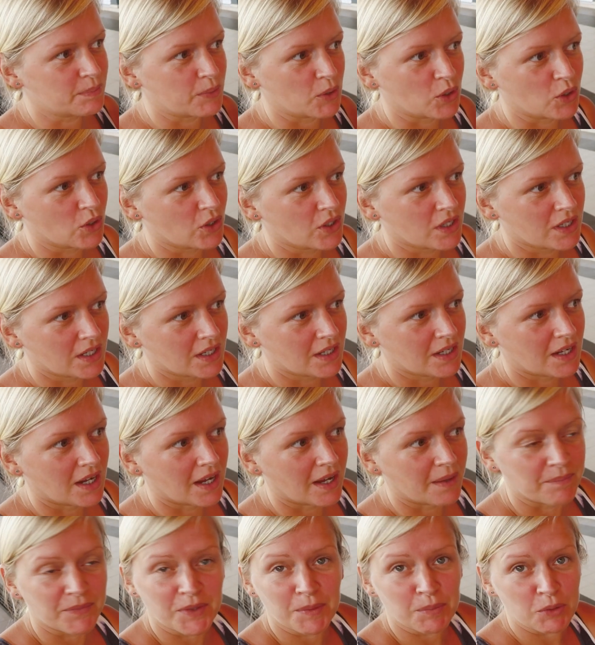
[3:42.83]
but
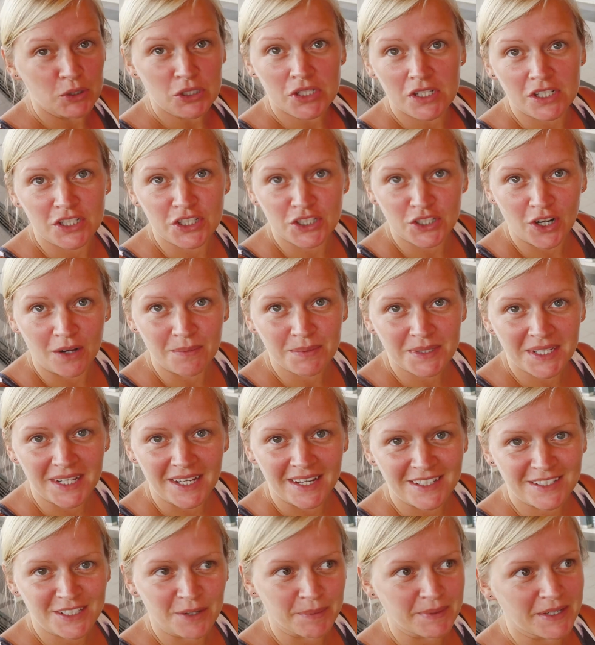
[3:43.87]
the bus has stopped
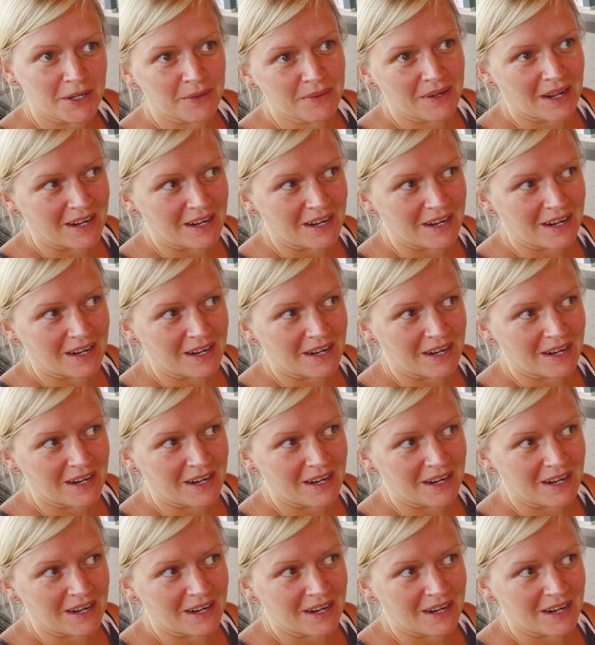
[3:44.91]
here, so I